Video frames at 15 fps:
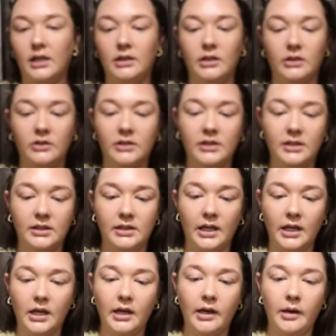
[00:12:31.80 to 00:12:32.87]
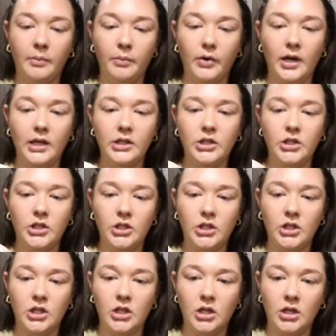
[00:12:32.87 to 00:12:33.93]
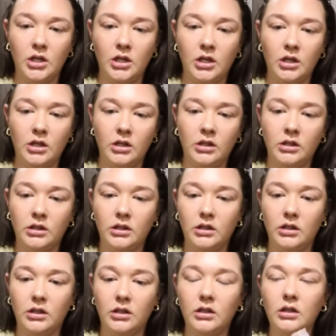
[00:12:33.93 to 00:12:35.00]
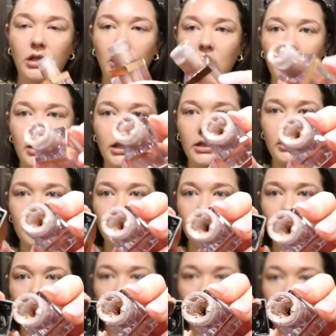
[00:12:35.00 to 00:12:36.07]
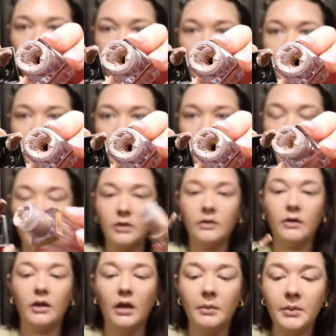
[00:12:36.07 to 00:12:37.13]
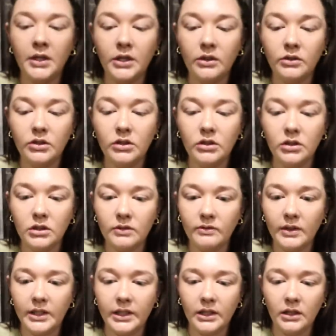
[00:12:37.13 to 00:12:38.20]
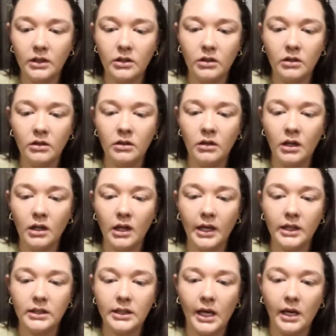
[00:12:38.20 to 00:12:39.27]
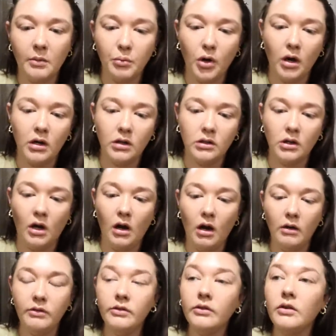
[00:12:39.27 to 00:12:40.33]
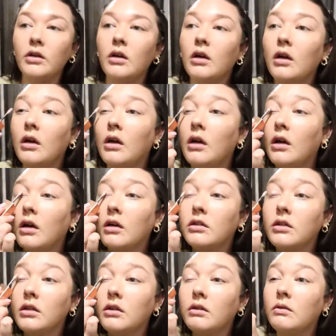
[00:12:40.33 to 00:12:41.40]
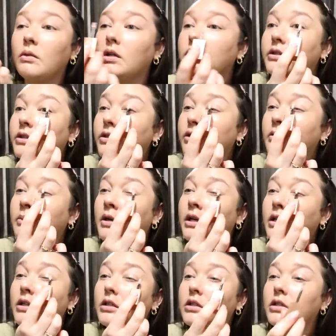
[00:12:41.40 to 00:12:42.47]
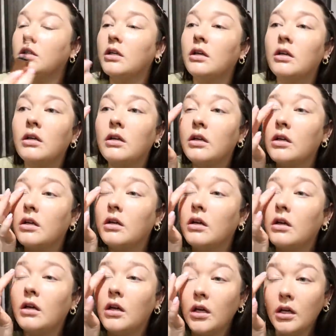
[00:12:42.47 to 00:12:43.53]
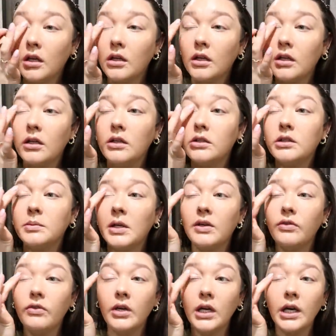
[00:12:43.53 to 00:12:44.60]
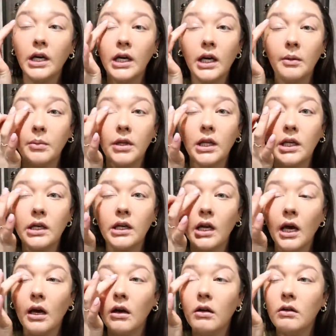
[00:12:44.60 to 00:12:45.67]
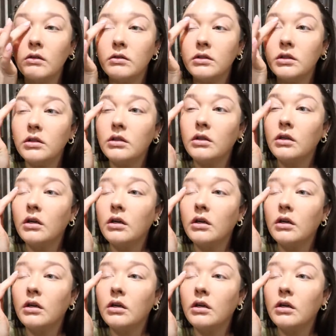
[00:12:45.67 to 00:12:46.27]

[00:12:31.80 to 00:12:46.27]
like a little stick brush like this. I'm gonna use just very little. I like take product off. I don't want too much. And then I use my finger and I blend it out